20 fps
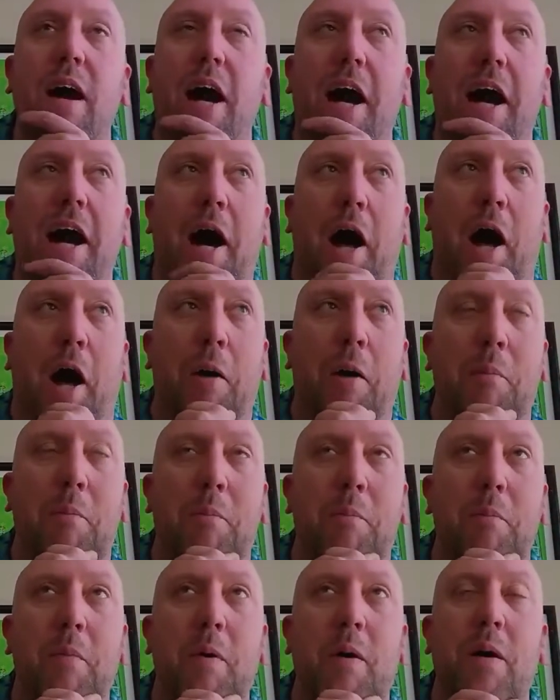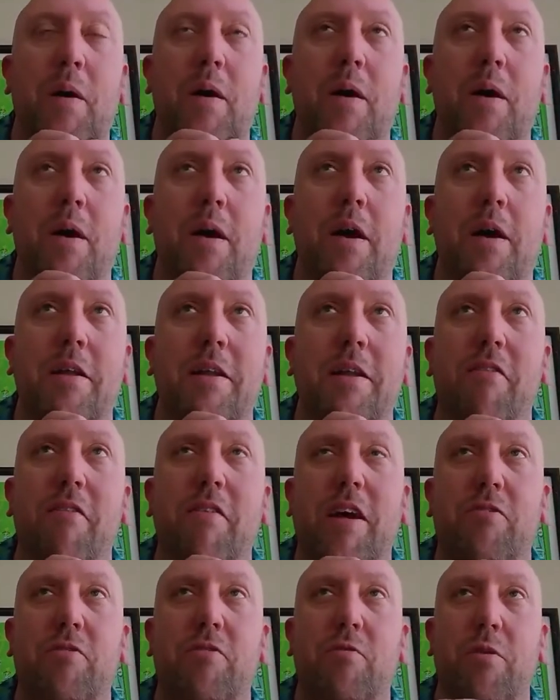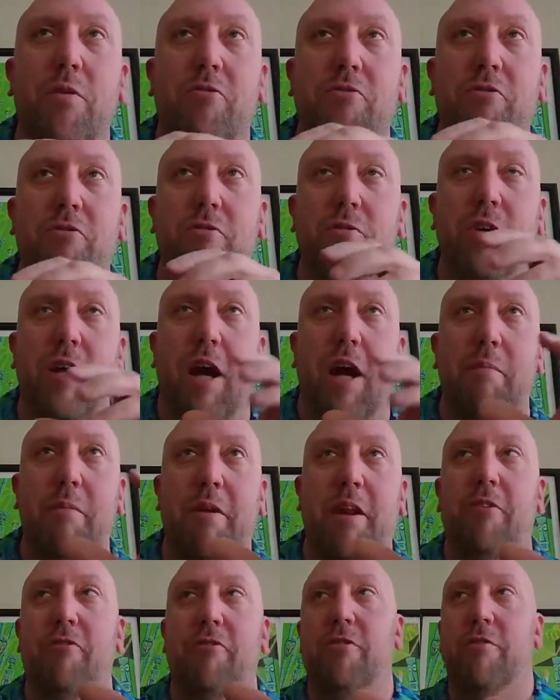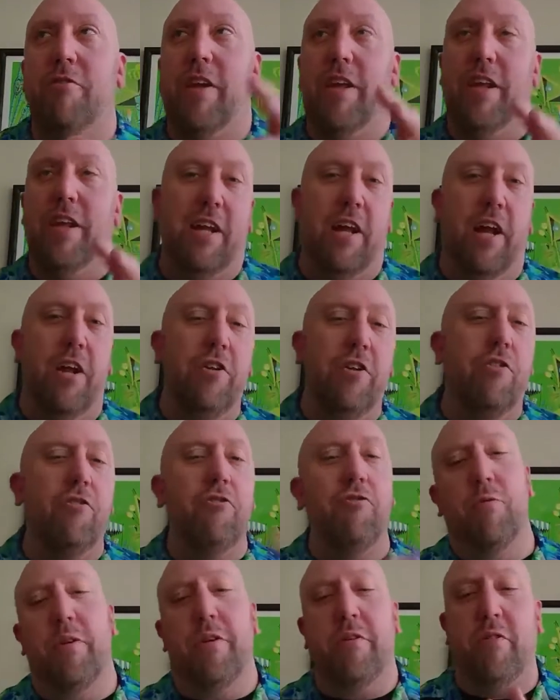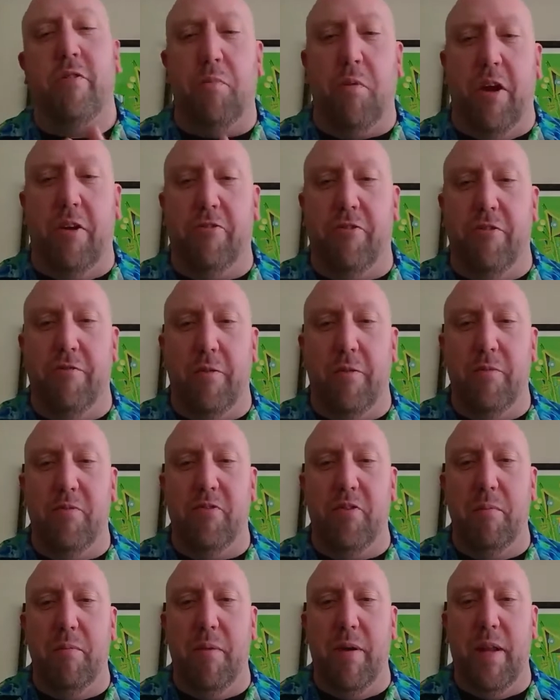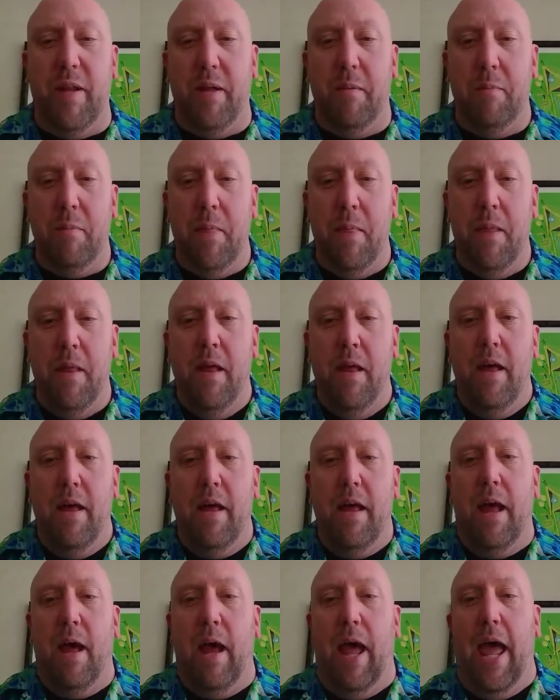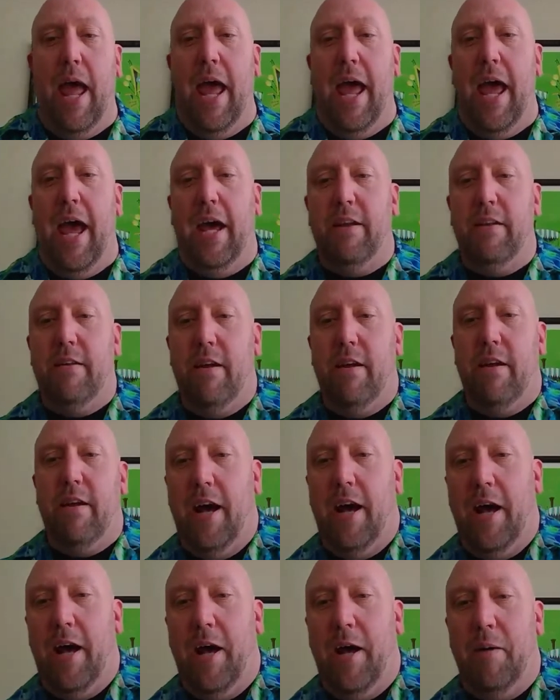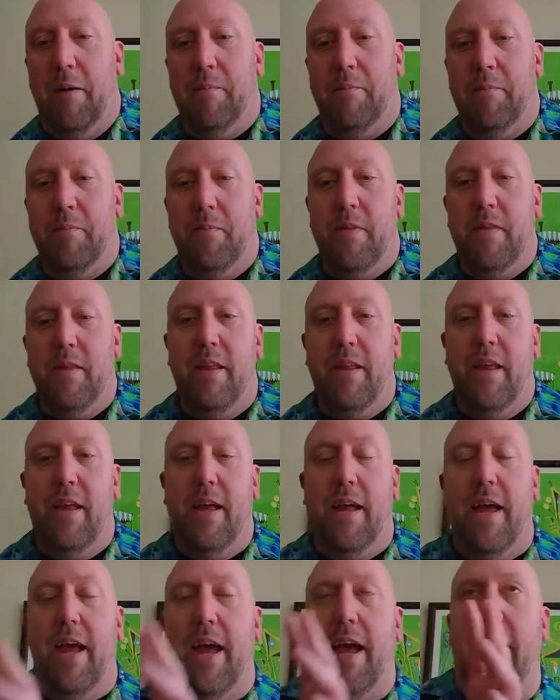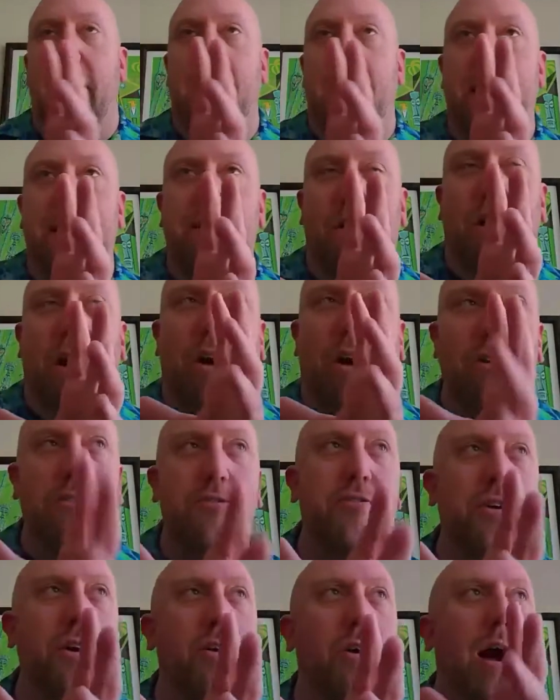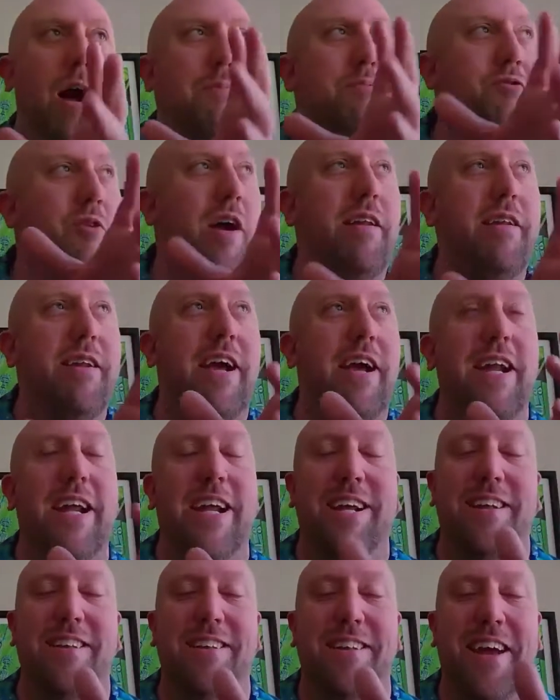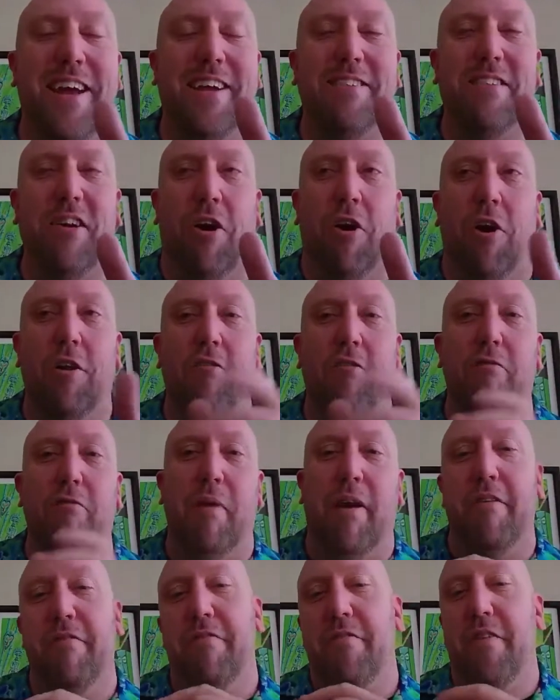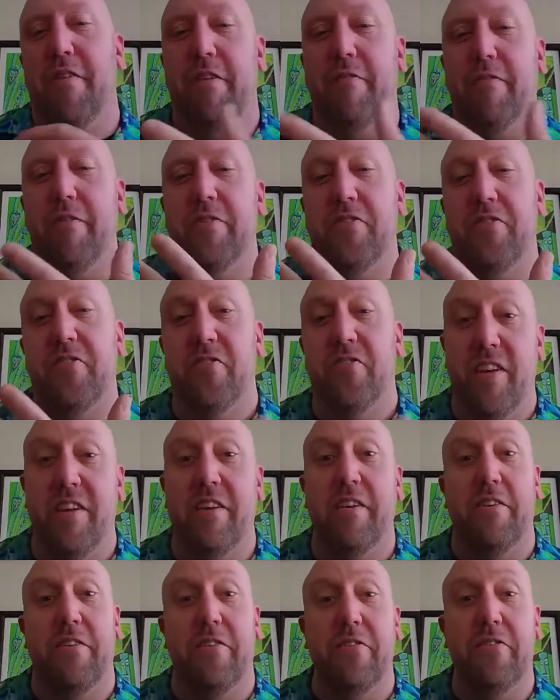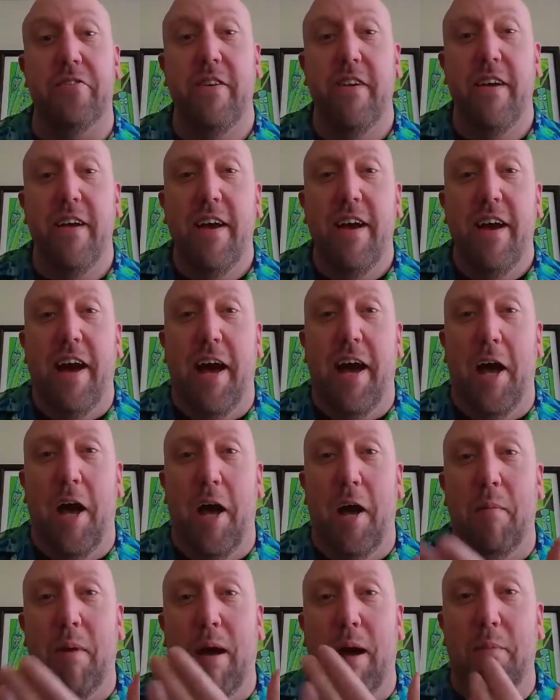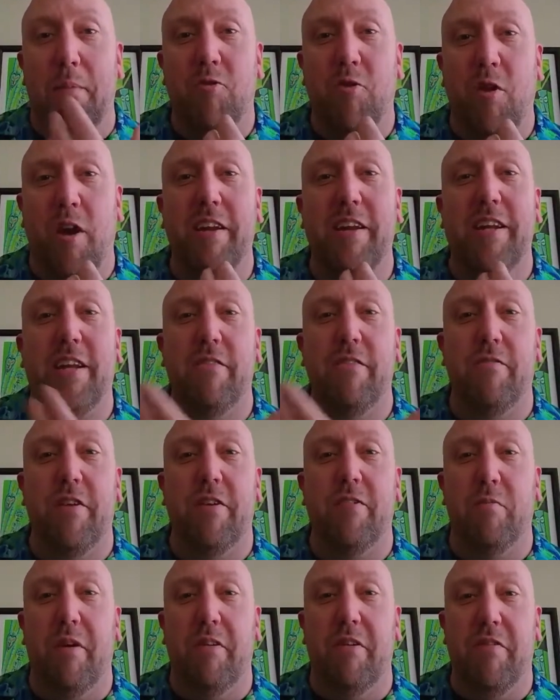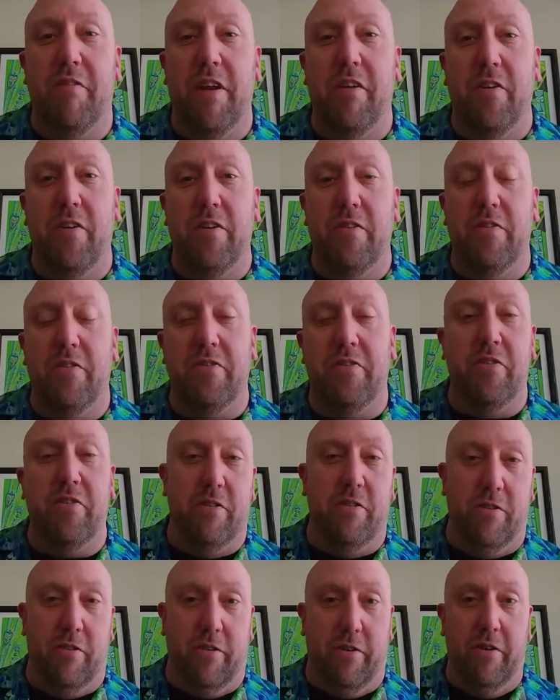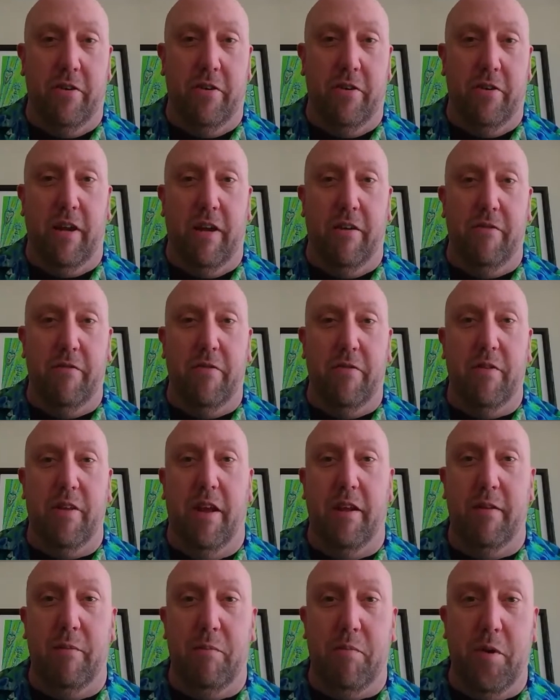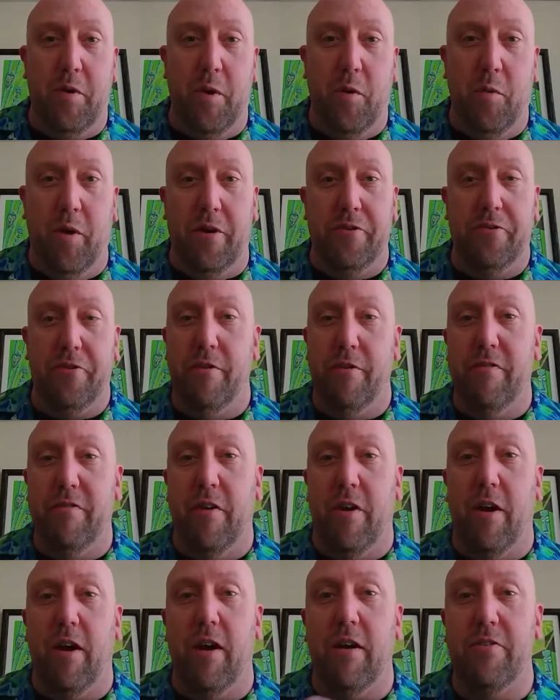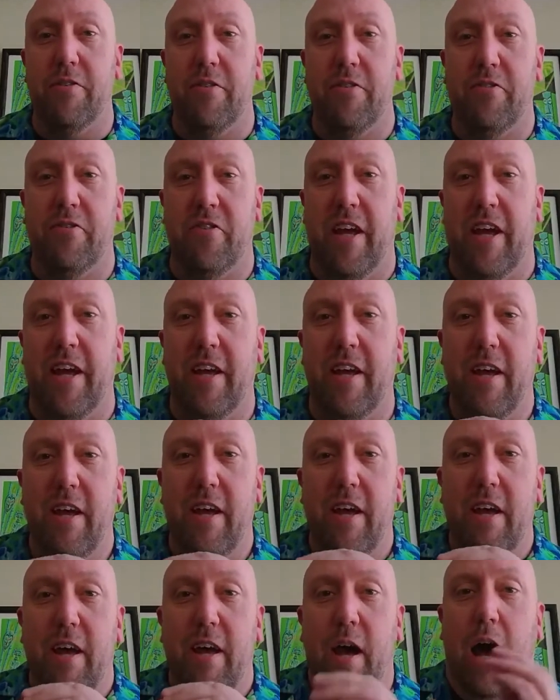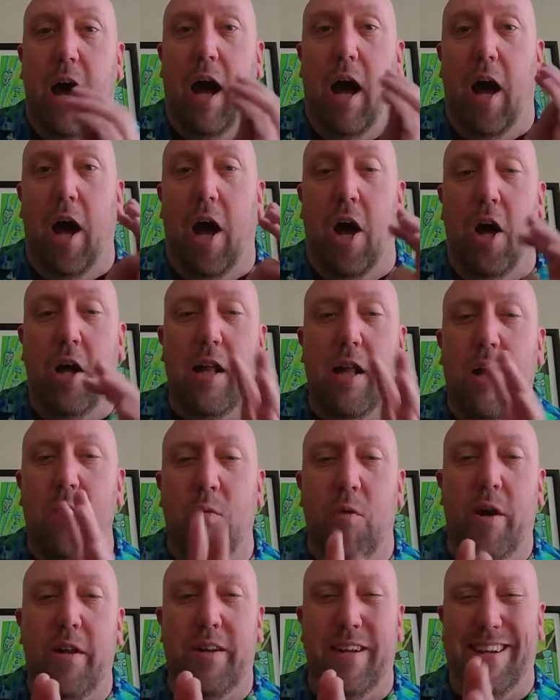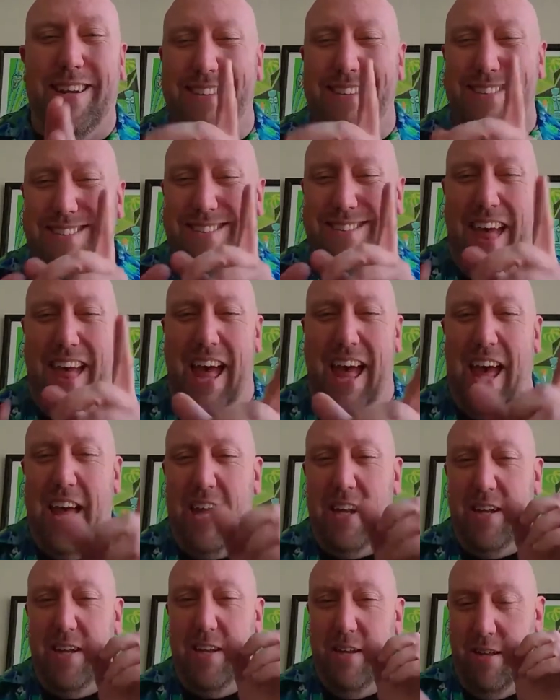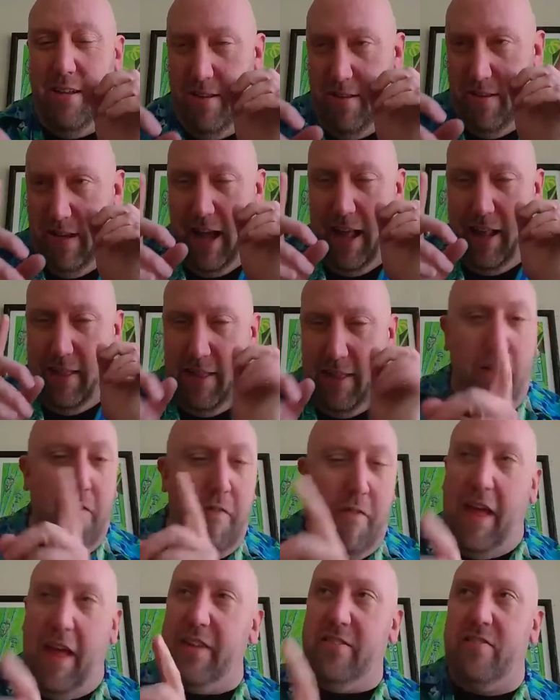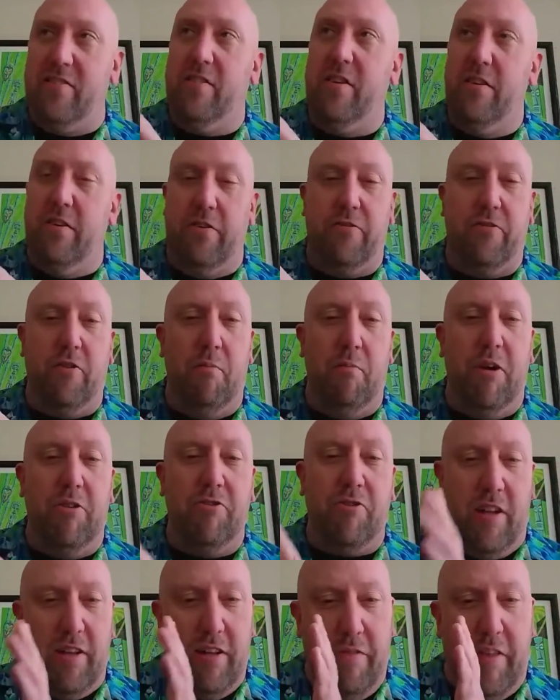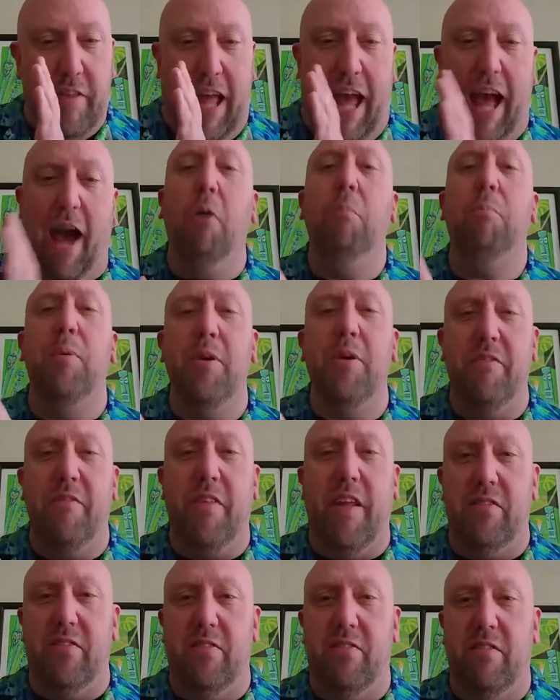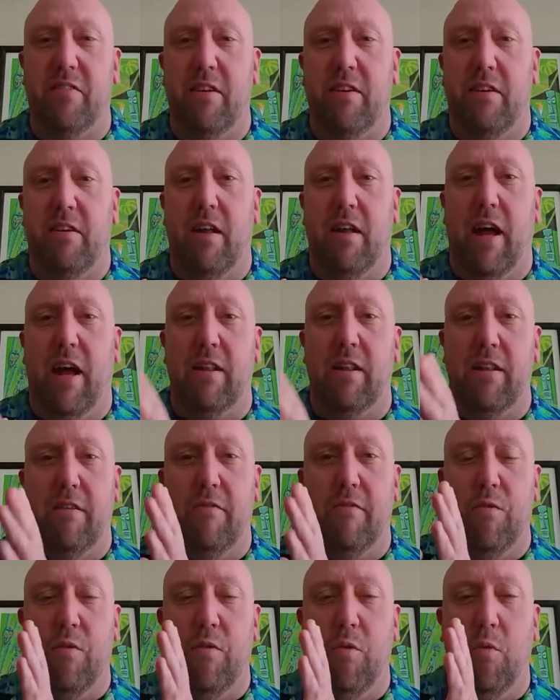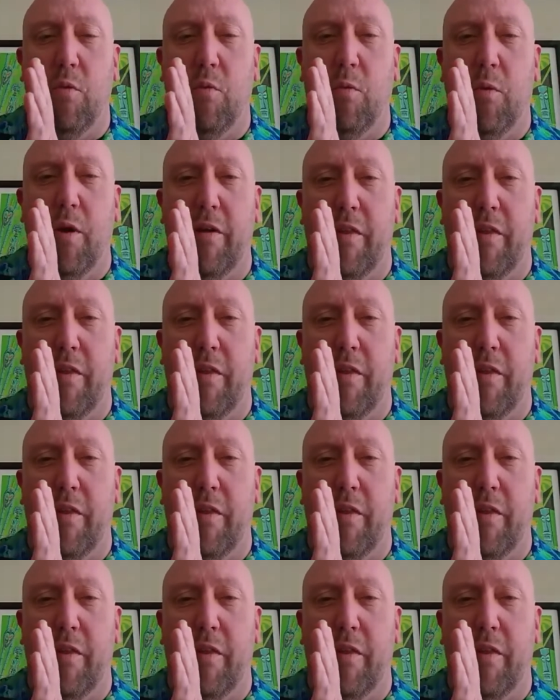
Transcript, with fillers: um, now I've kind of switched to a combination of getting an unusual expression from somebody, and um, and also I'm trying to kind of collect all of my favorite stills. Um, I'm trying to convince my favorite distilleries, and I've done pretty well so far, to say, all I want is that. I love that still so much. I love the output of that still. I love the